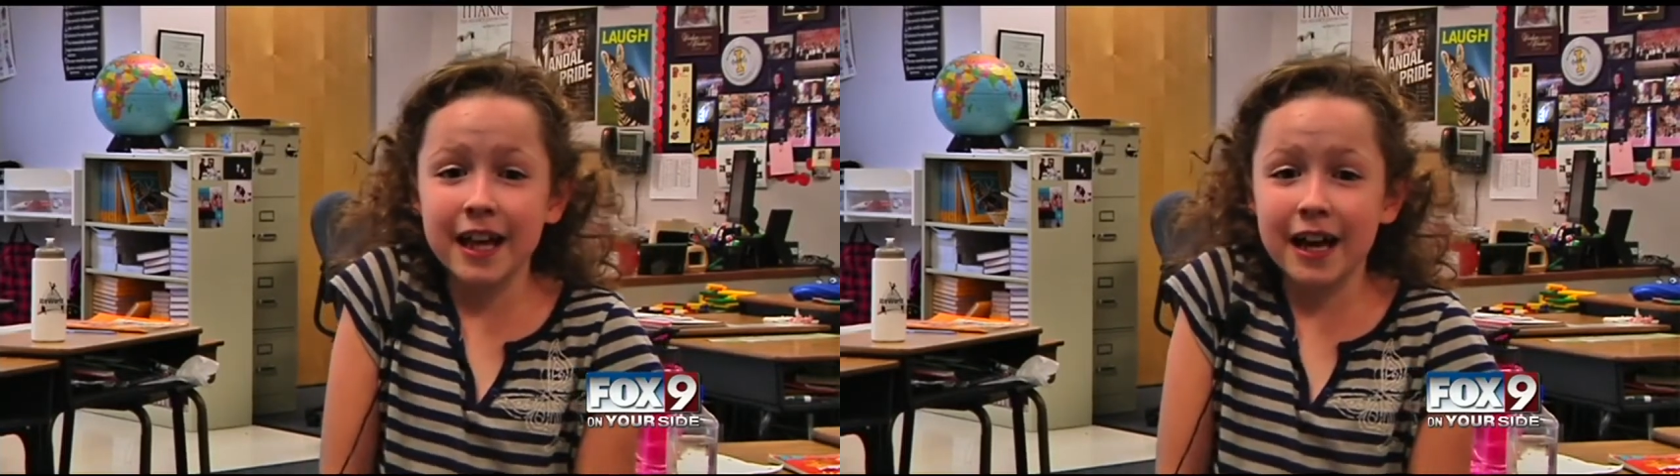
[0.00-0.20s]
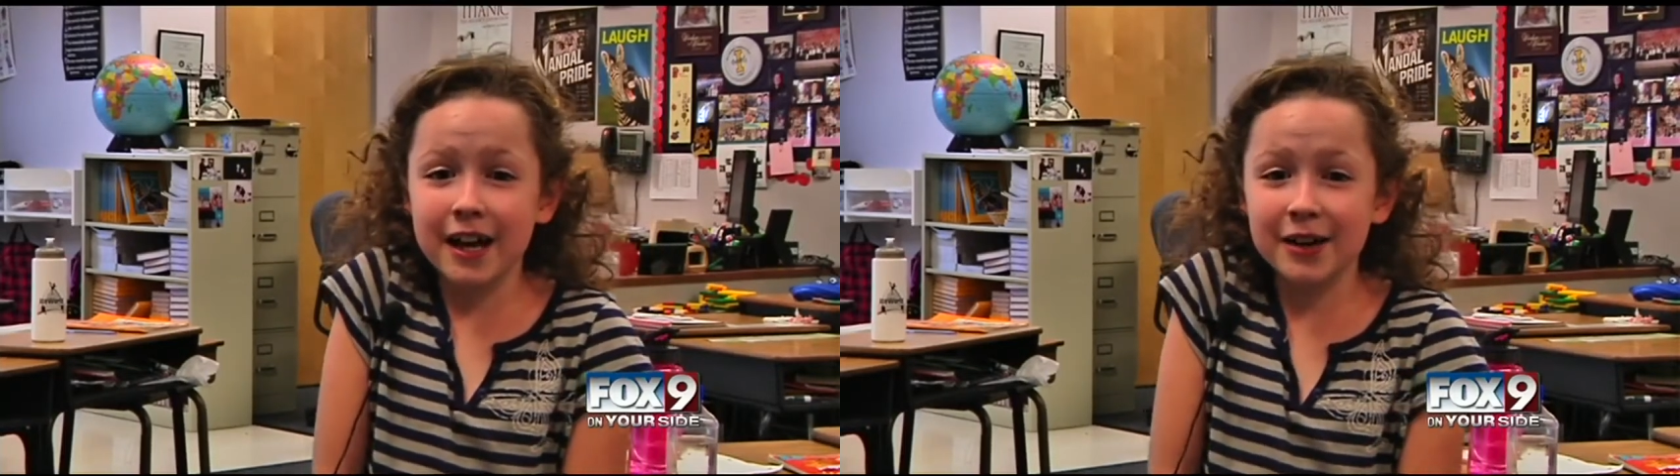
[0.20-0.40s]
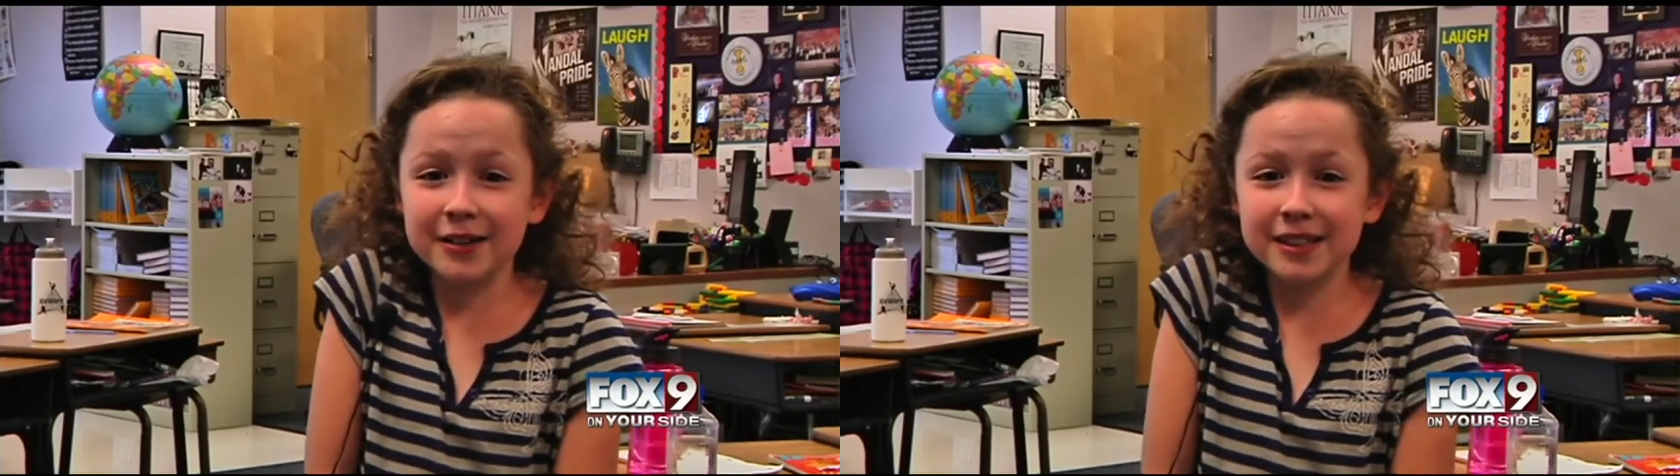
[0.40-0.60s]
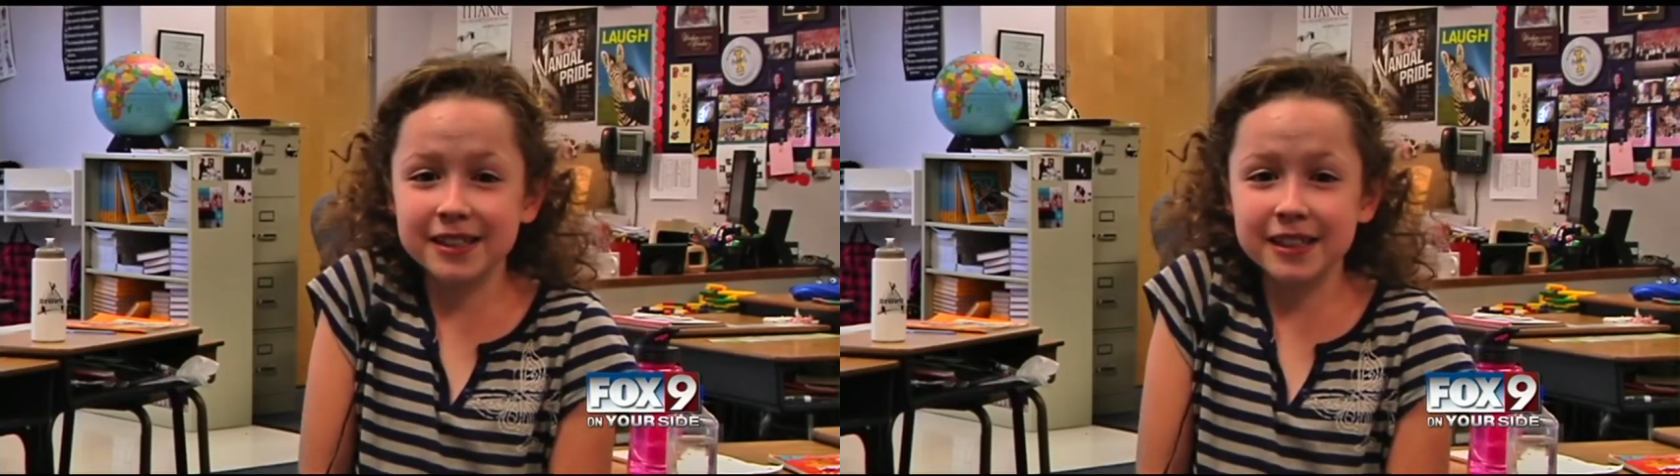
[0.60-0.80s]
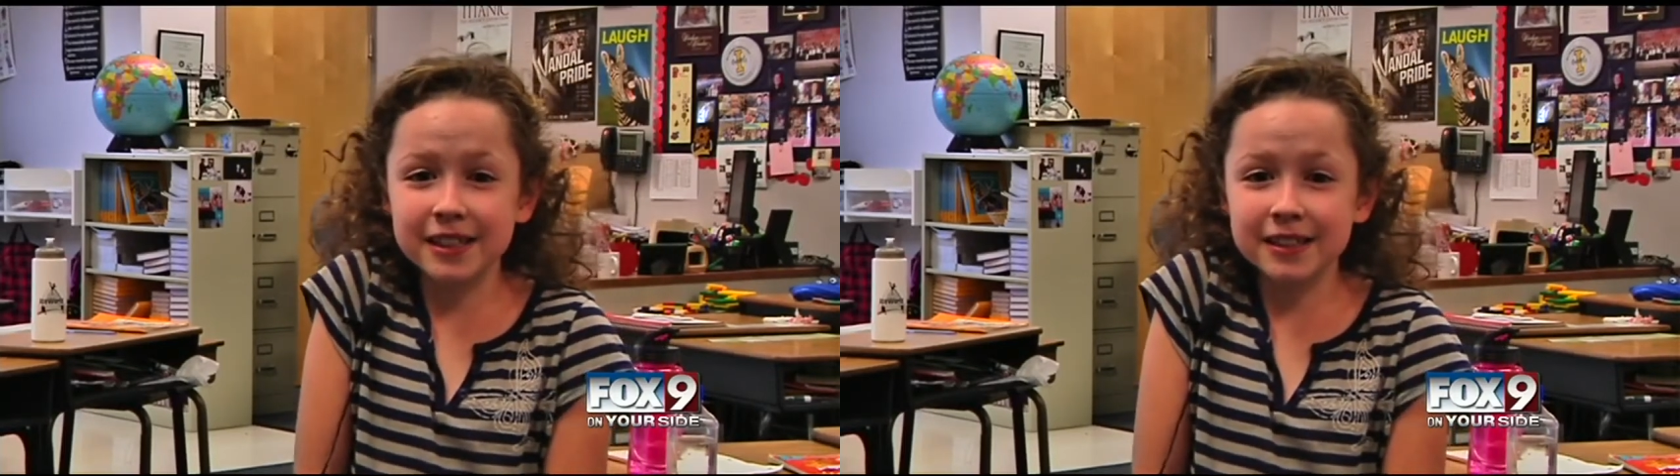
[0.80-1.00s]
How does
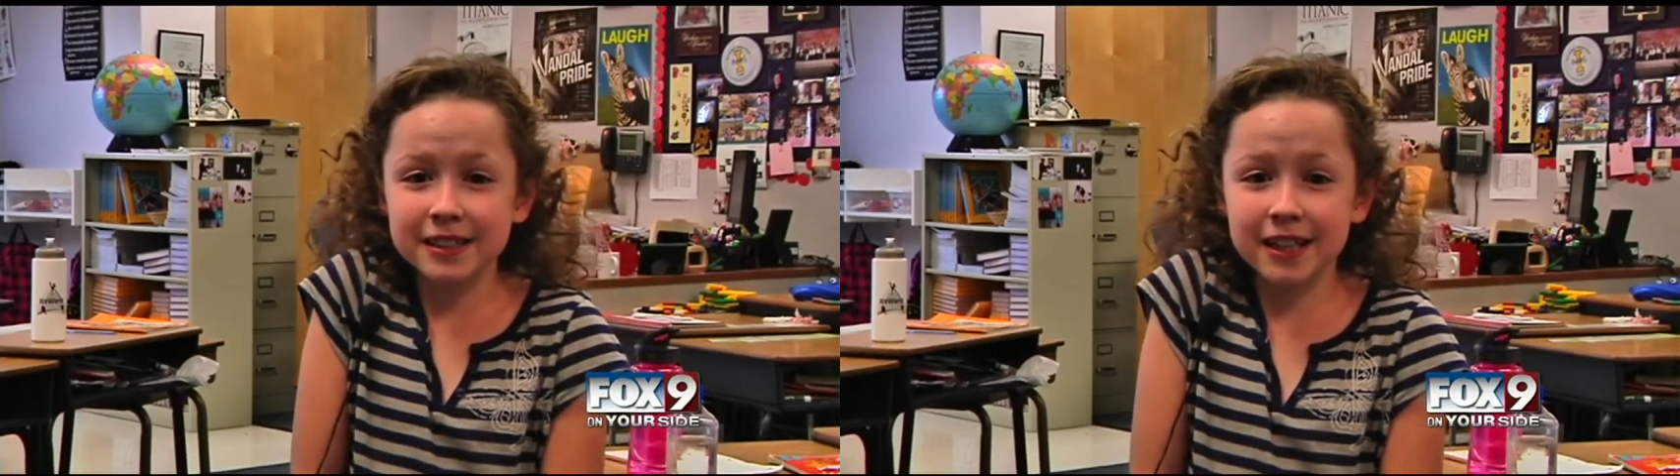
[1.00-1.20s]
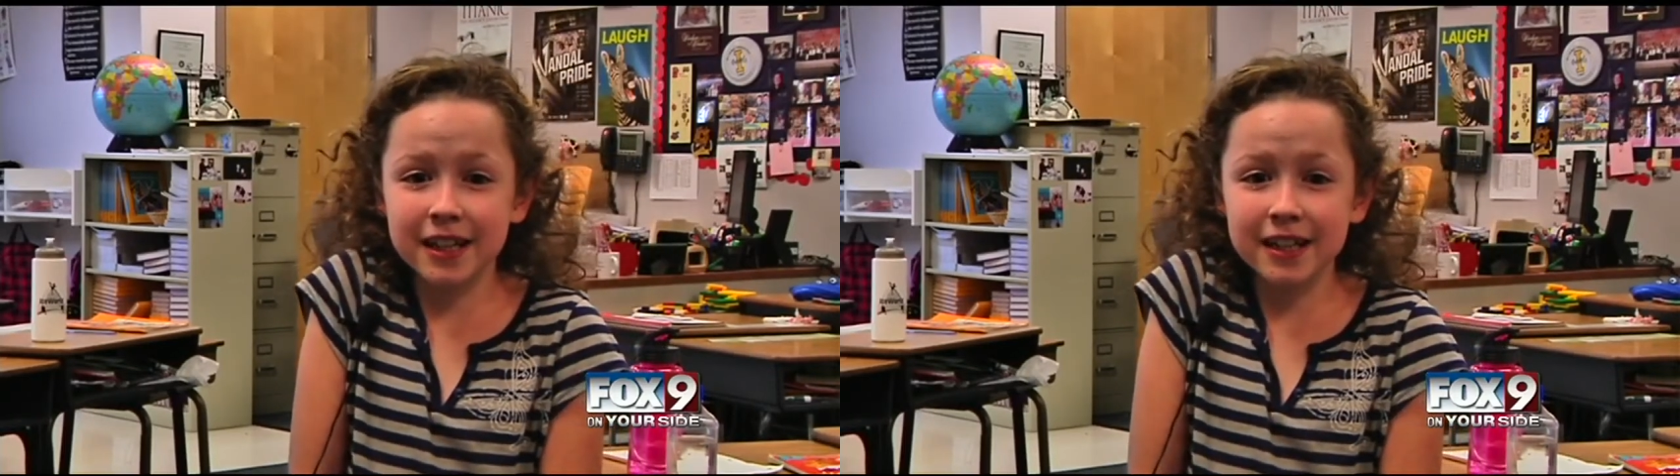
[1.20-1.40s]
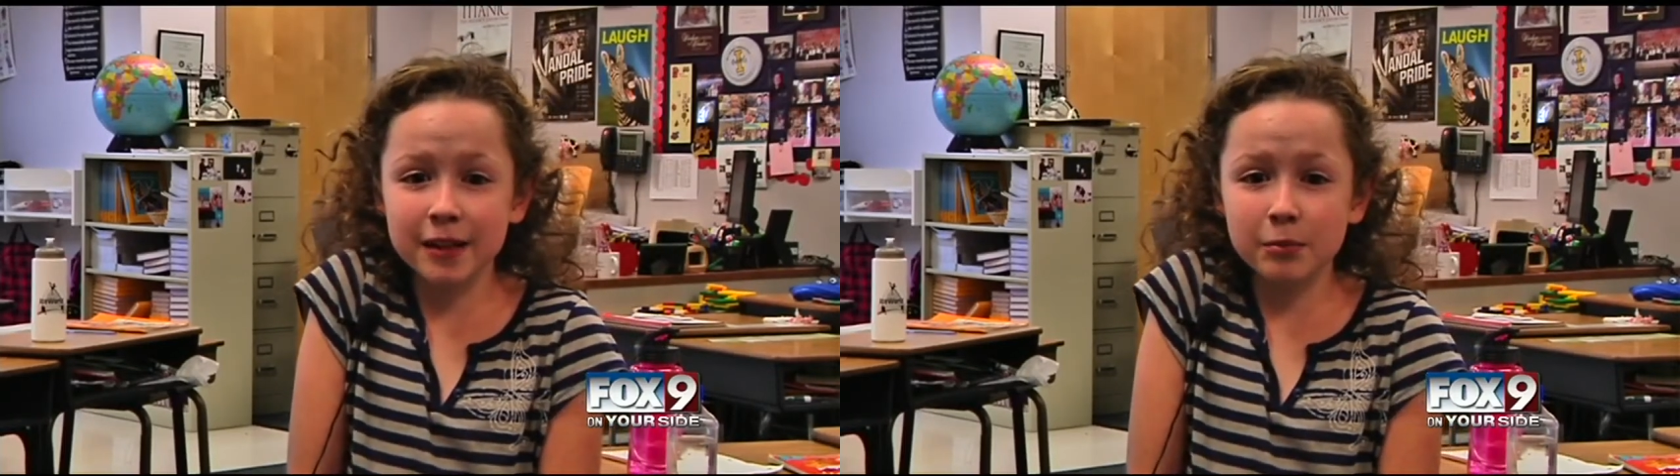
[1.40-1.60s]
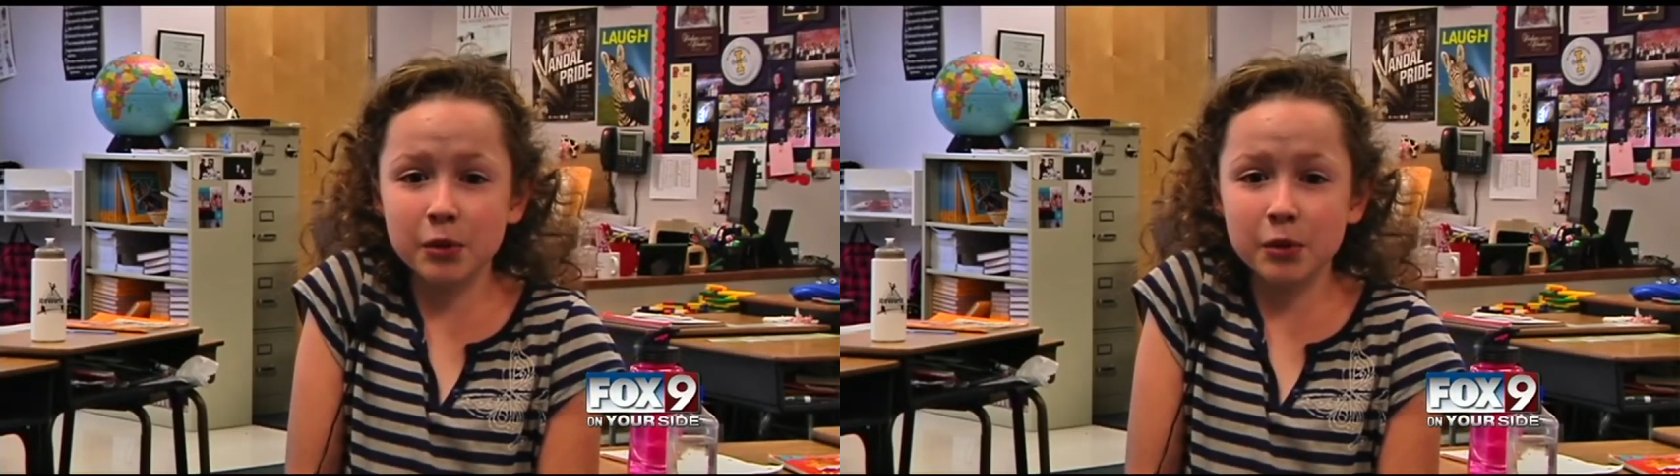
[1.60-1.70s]
the sun and